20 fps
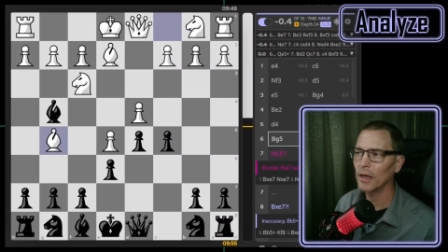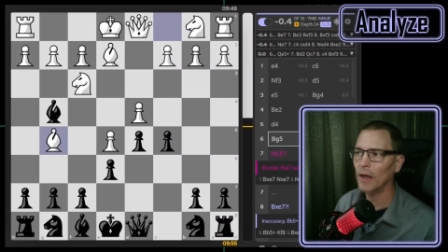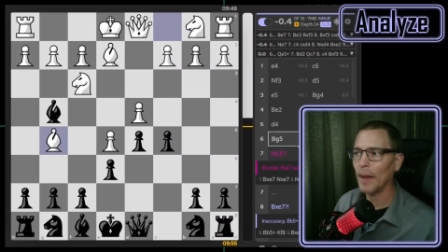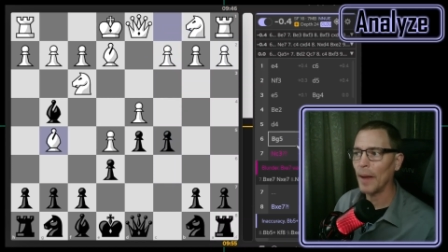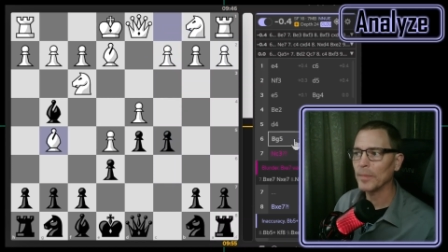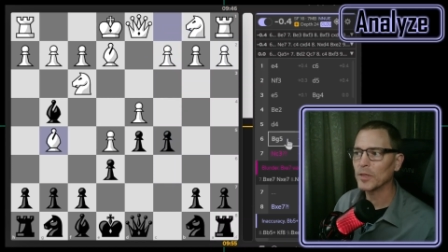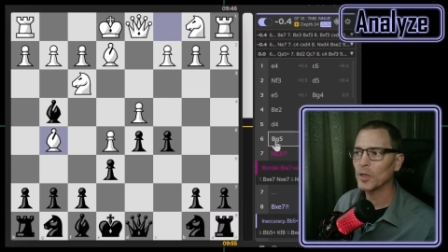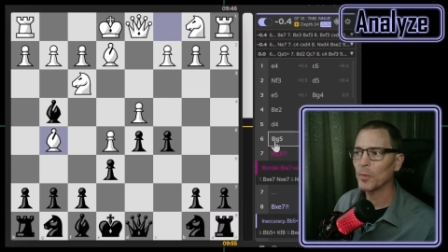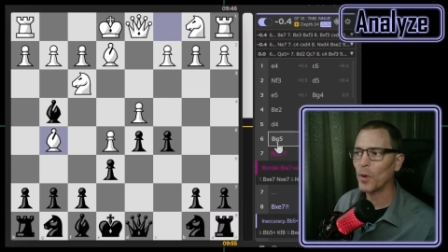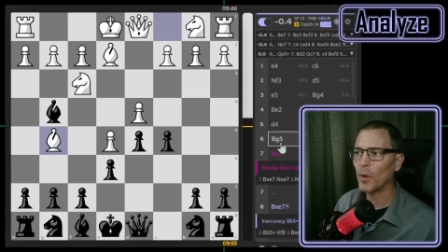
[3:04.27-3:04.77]

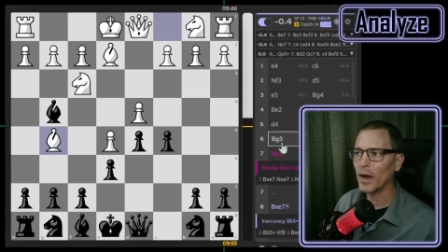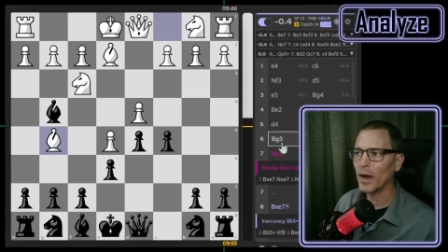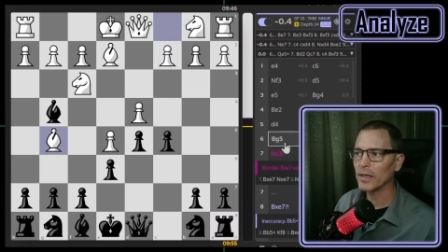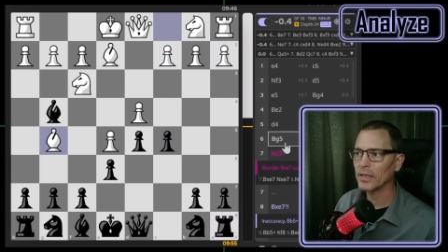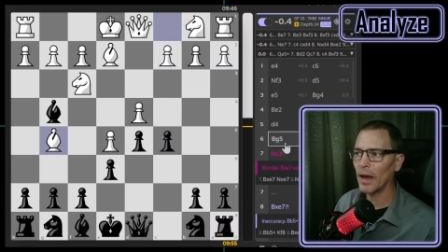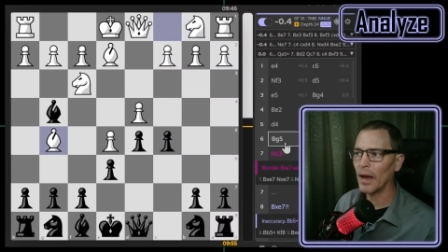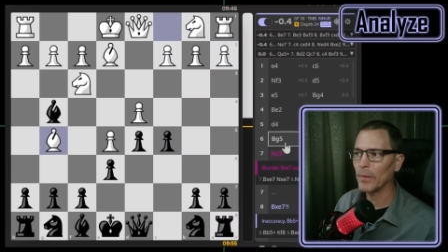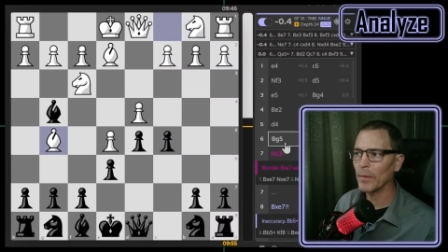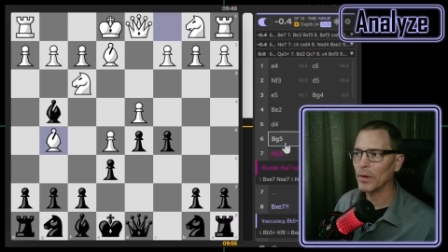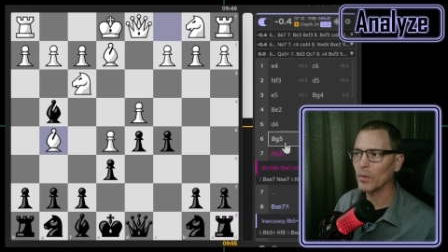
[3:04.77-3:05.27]
I'm
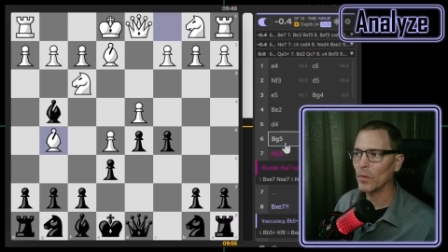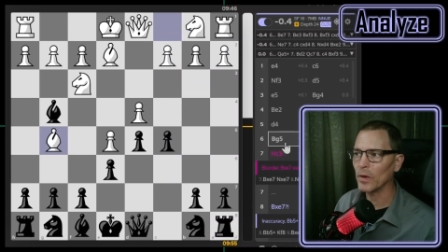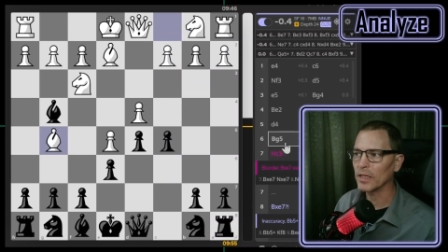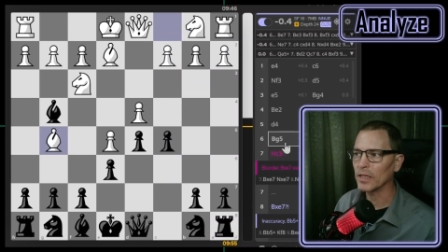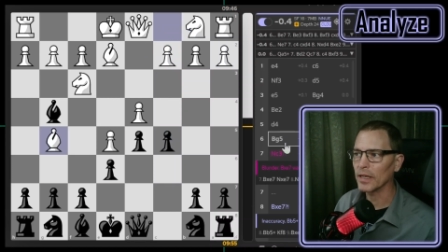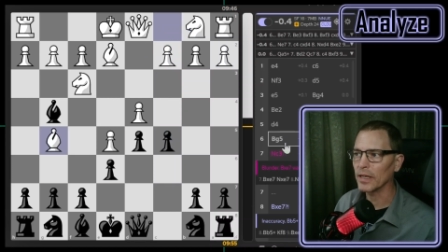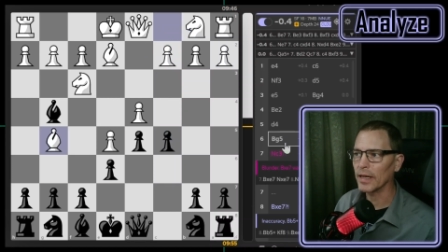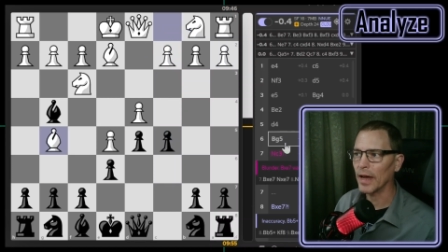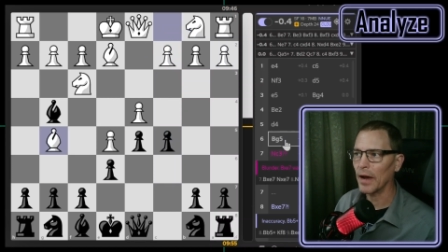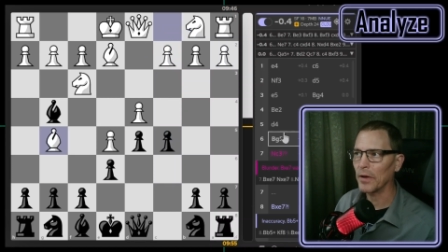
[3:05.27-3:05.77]
surprised that one
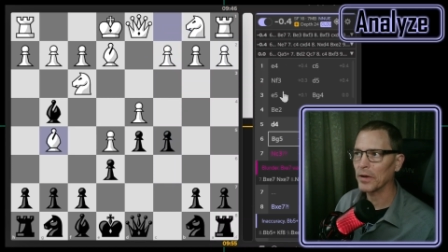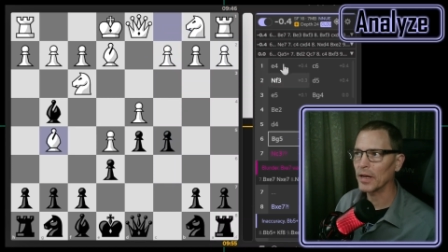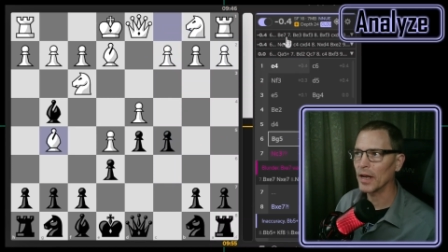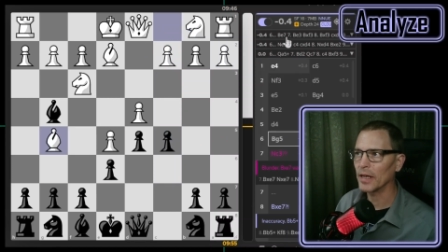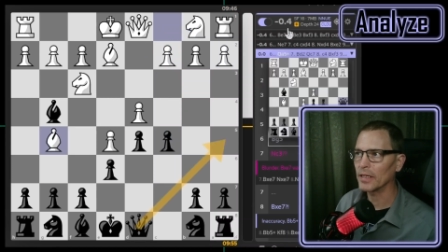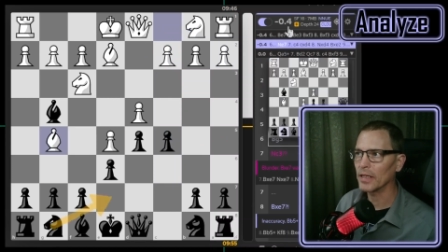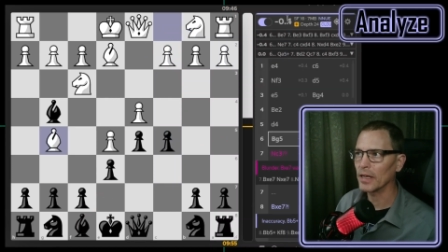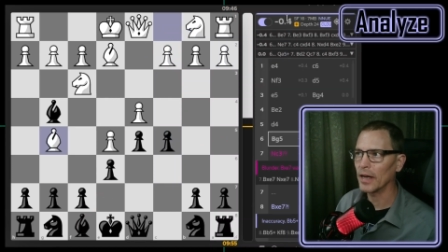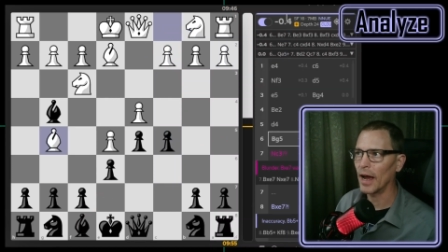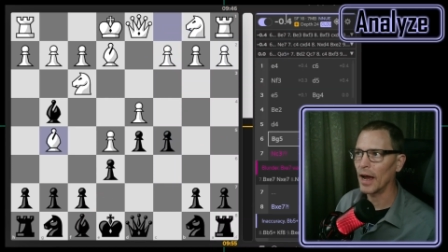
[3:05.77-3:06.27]
wasn't counted
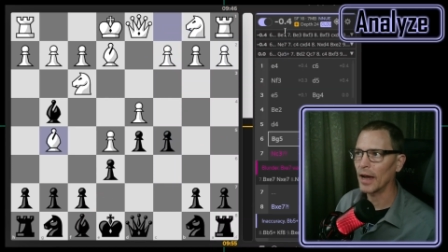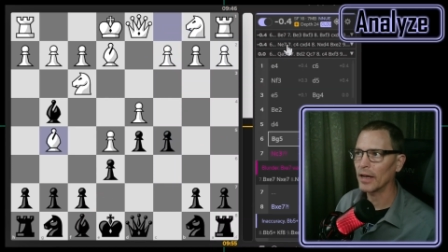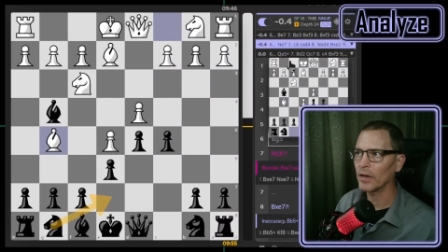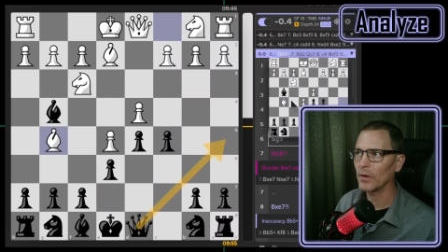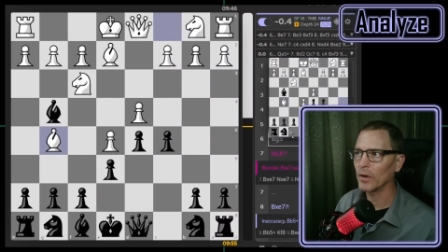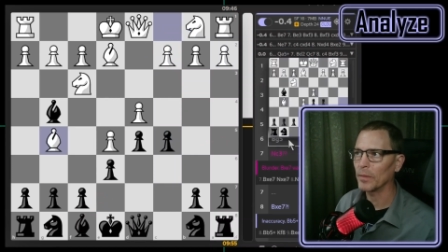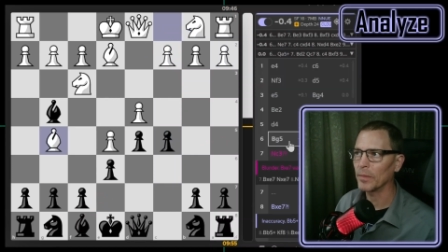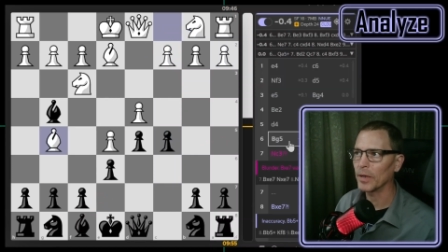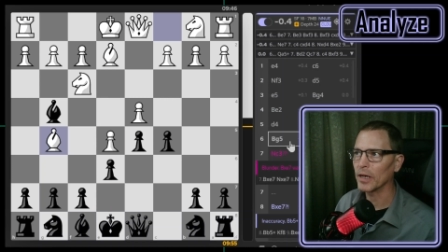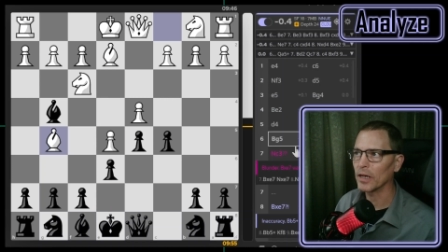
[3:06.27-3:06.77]
as
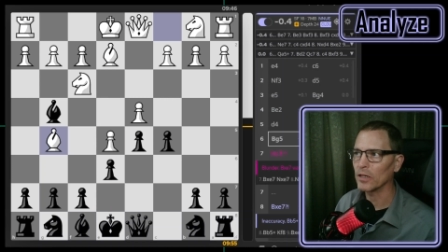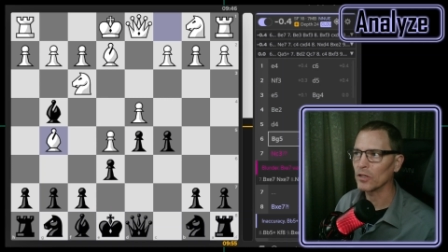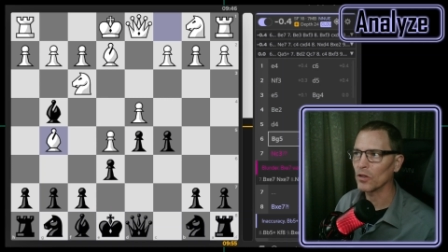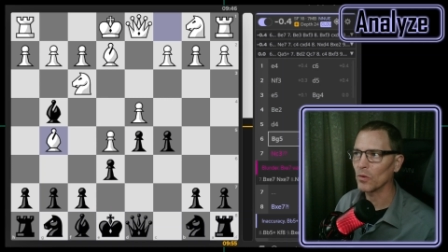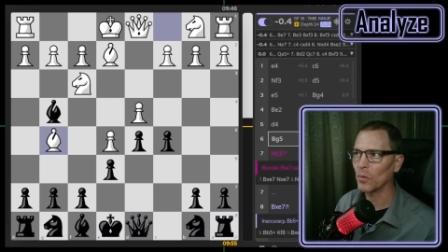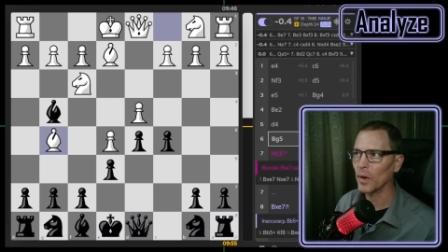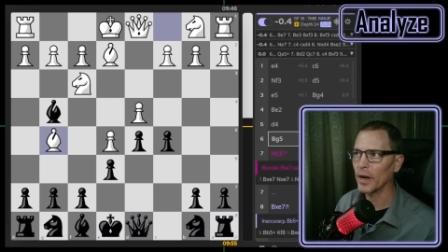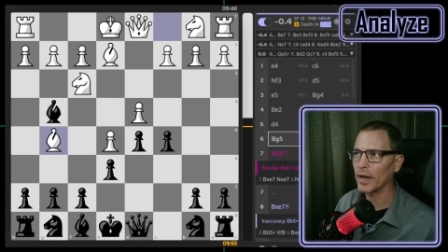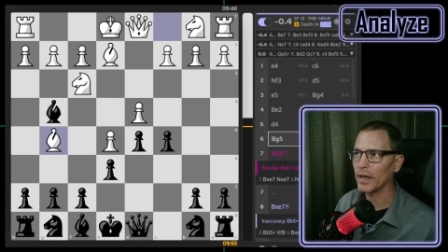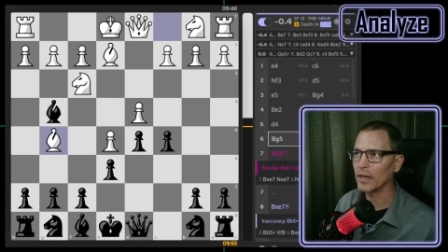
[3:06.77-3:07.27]
inaccurate because
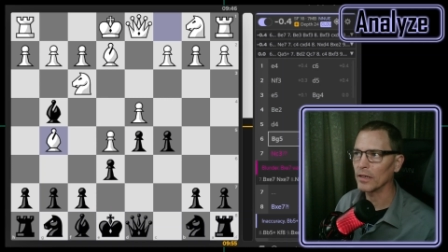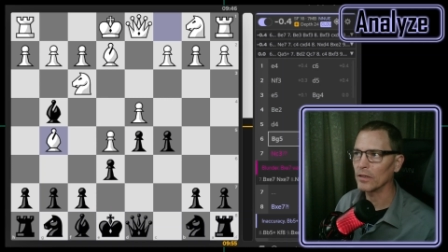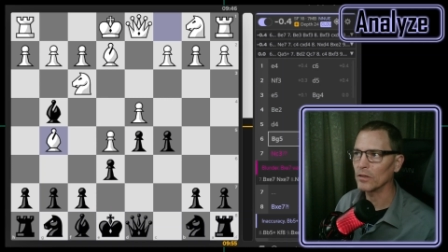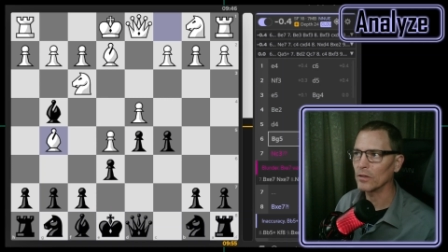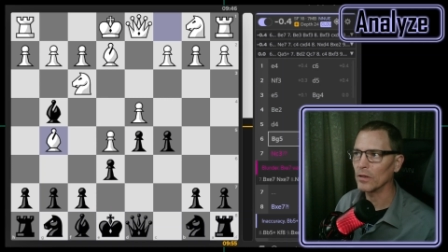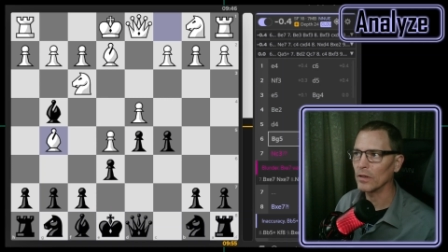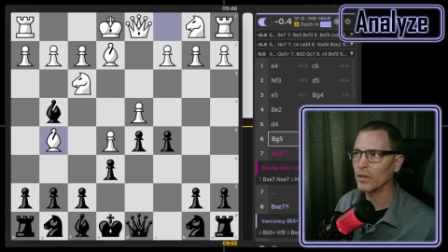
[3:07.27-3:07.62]
the rating,